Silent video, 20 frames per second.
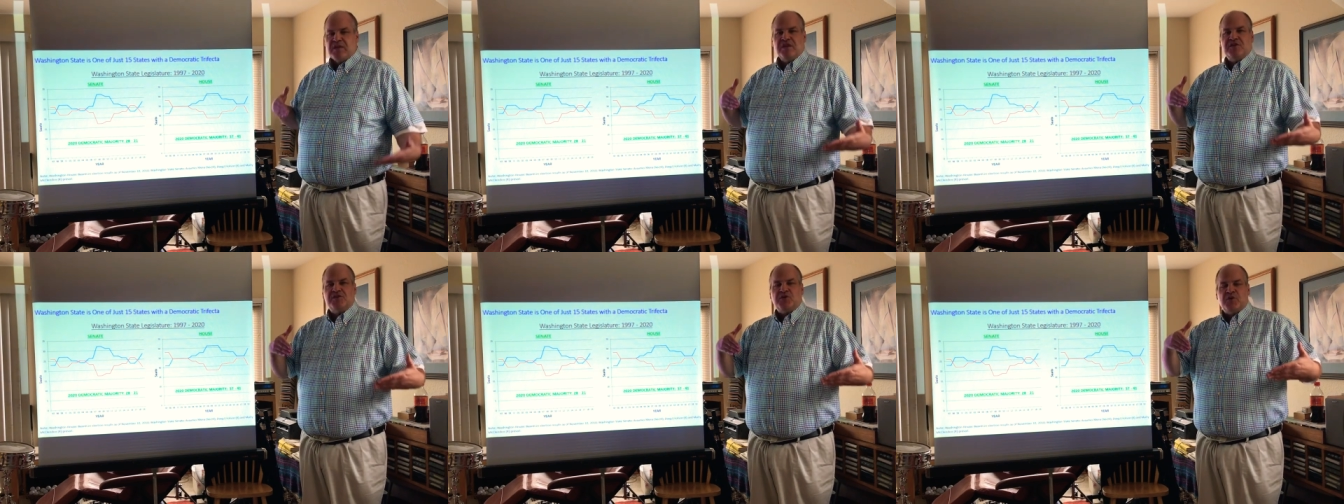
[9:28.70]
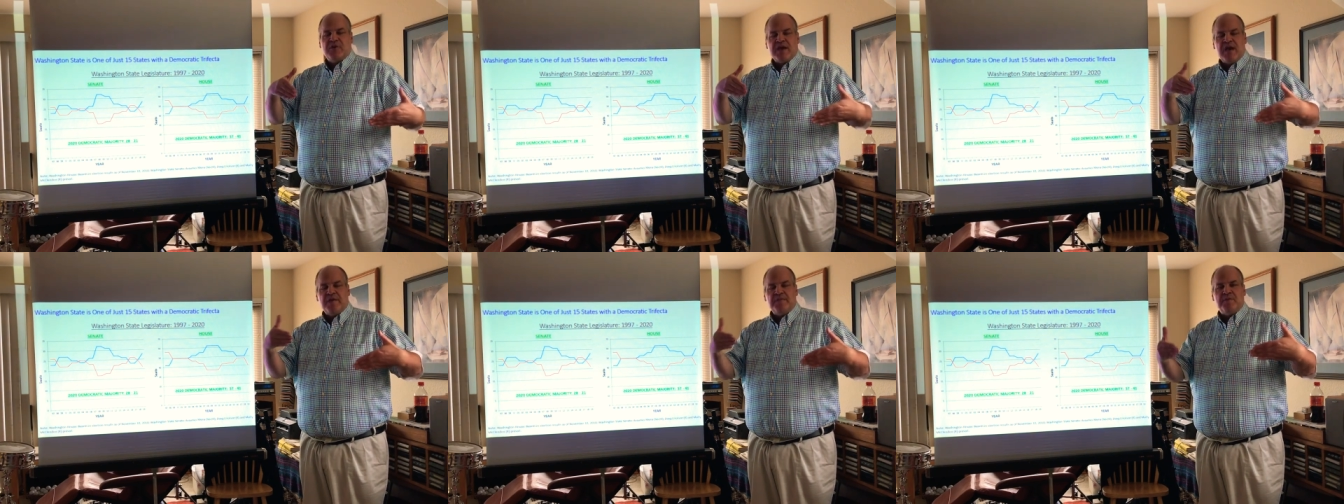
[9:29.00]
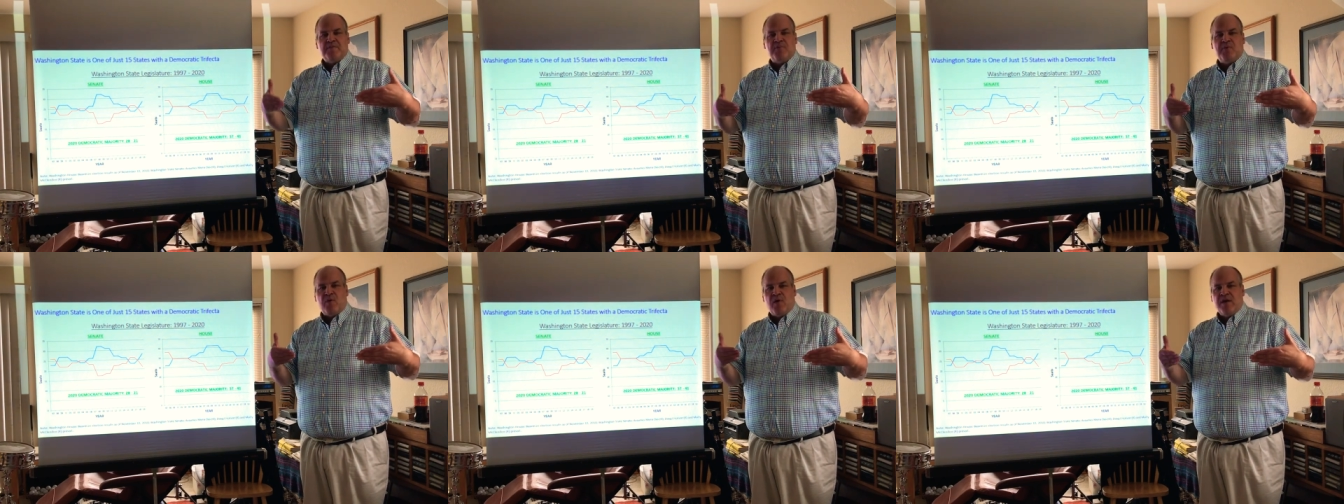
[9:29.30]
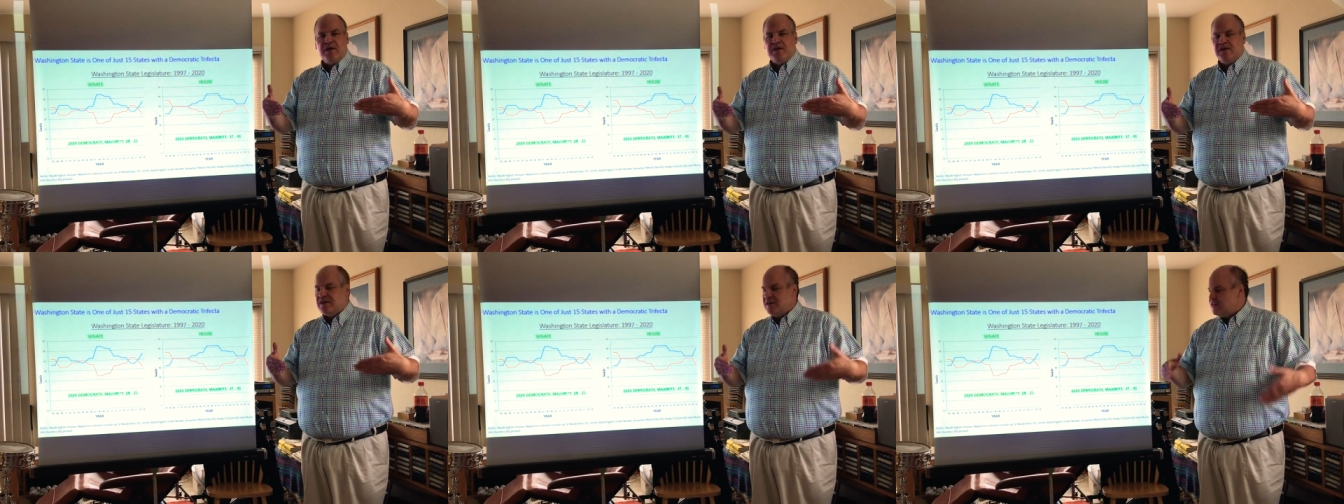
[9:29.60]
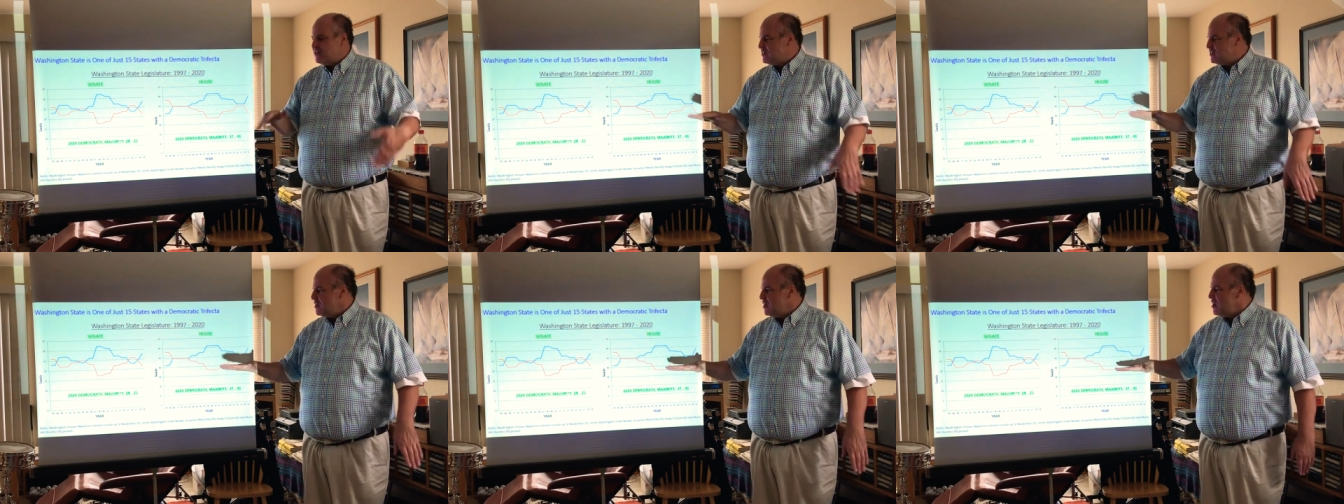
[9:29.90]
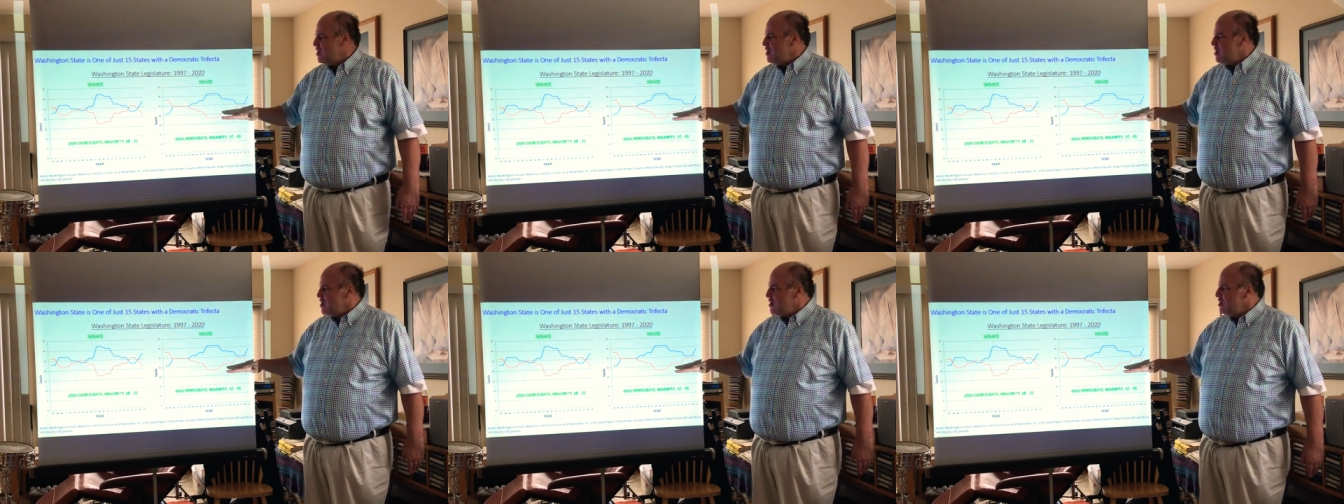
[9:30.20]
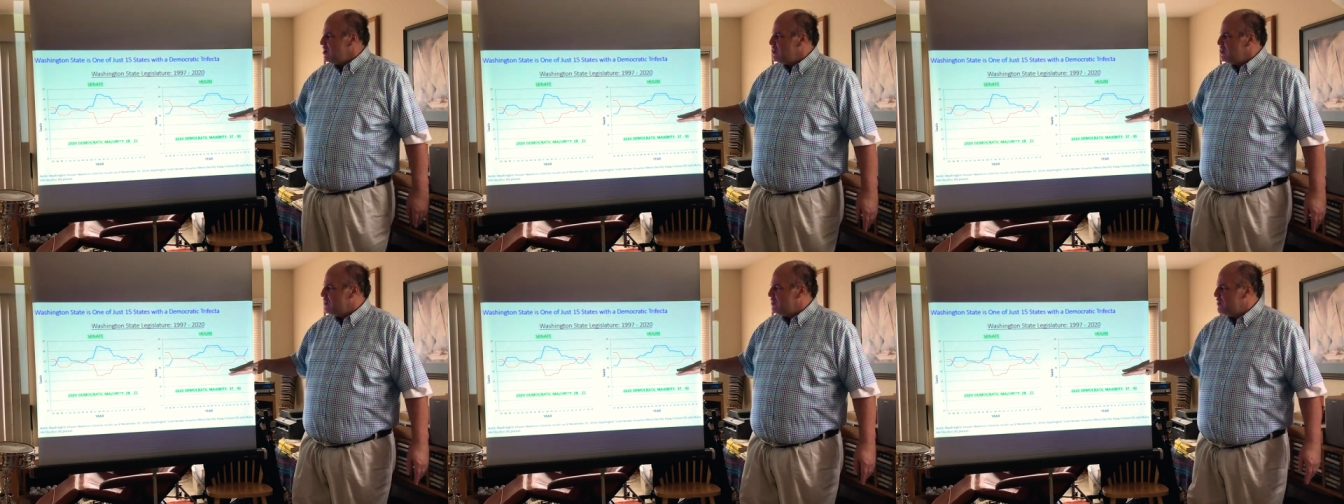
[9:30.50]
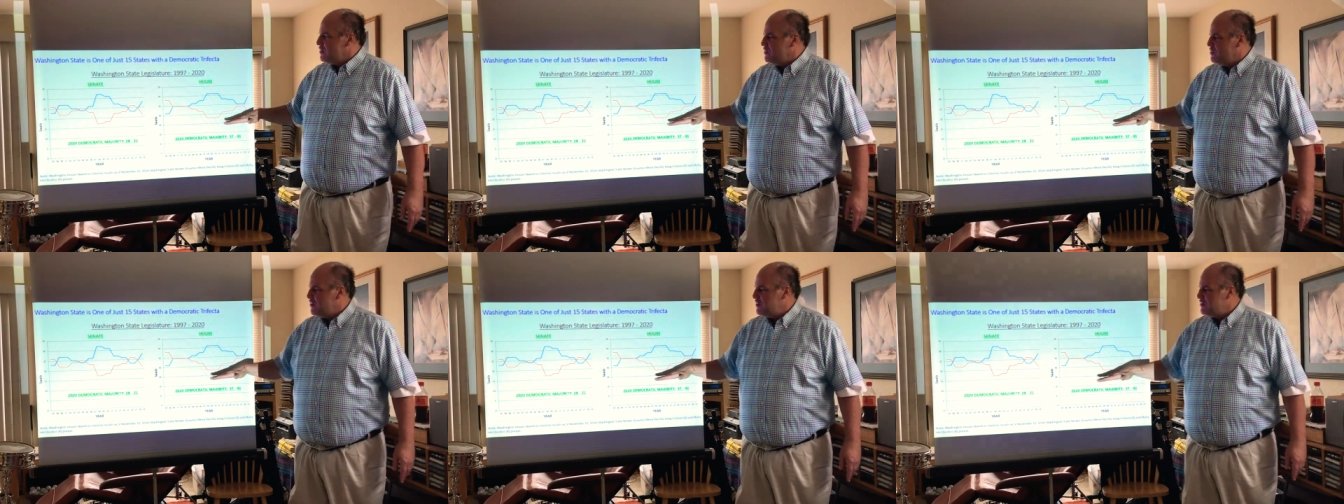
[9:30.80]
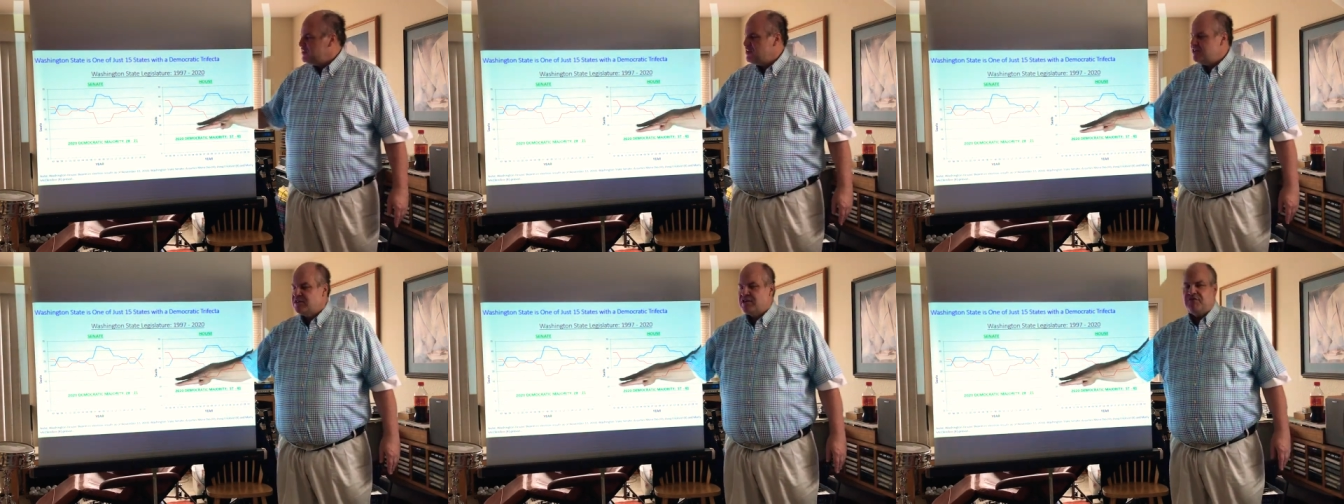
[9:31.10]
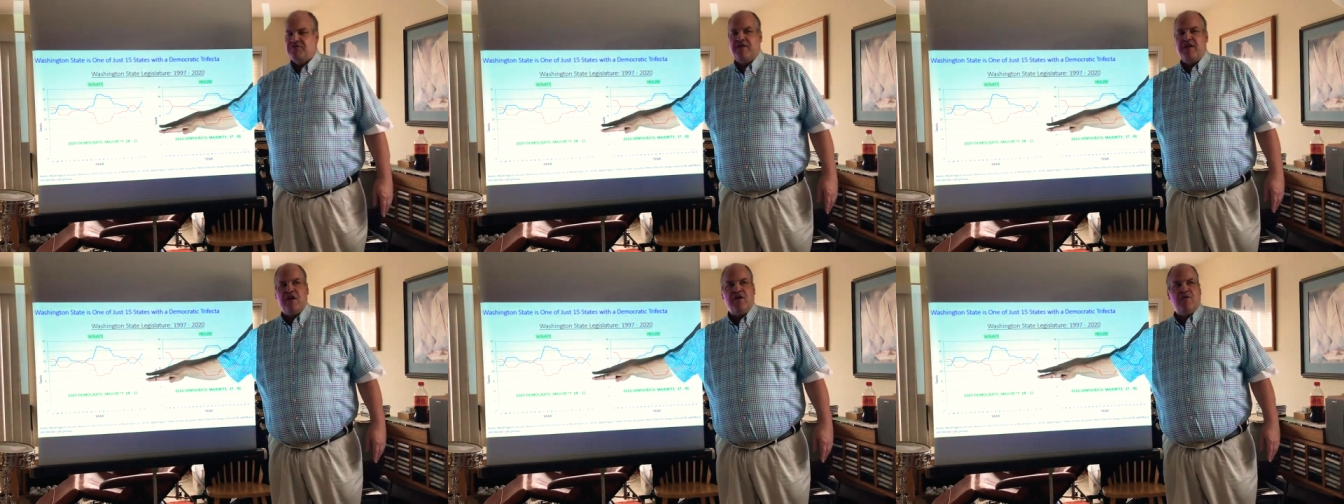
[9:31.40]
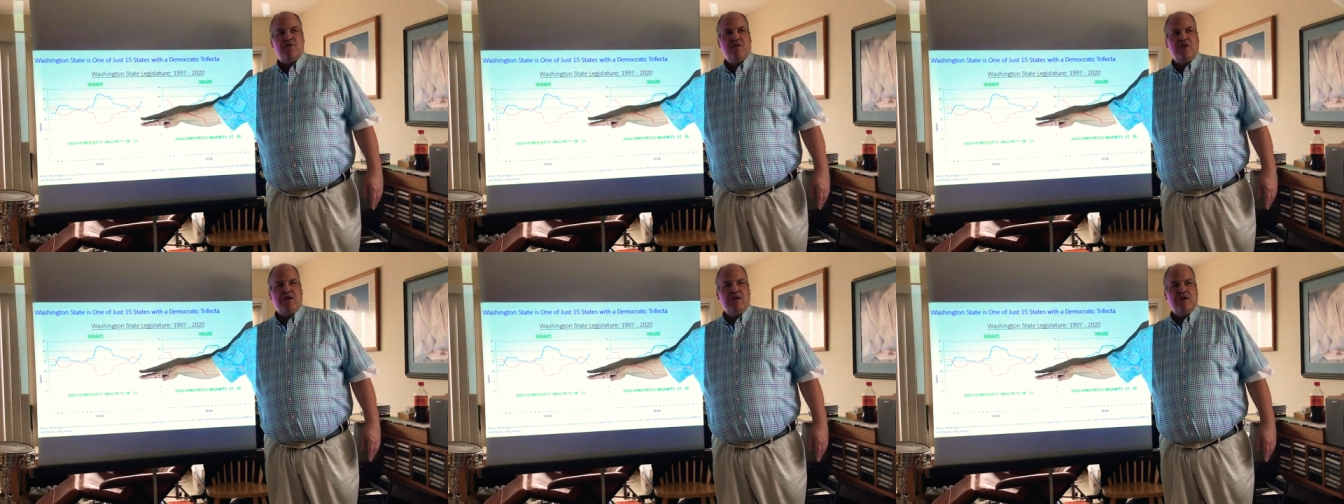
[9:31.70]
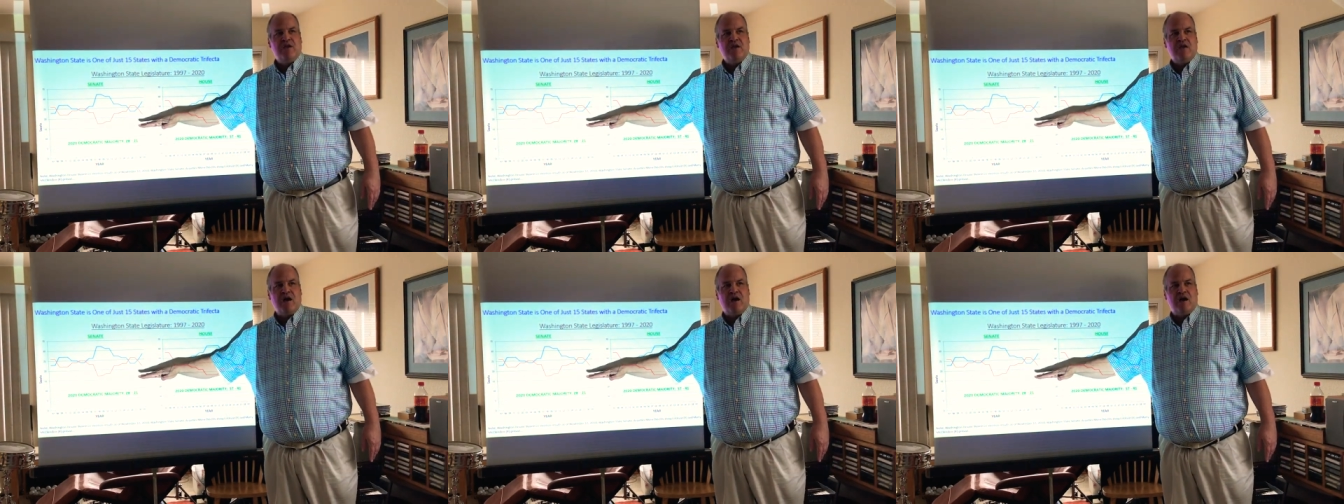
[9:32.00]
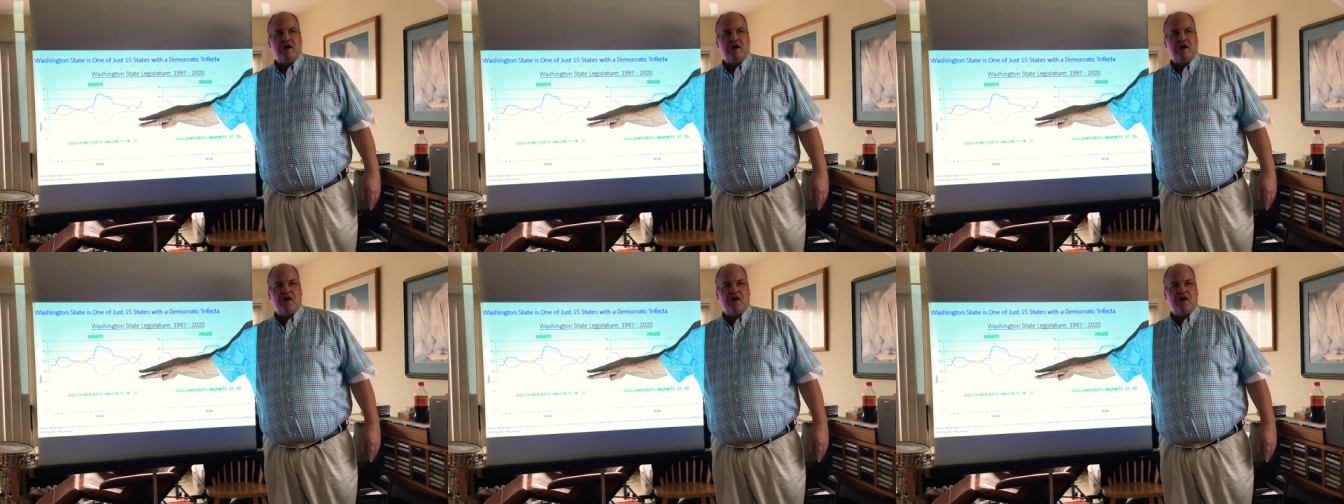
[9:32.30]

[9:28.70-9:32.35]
So again, the point is, this is a very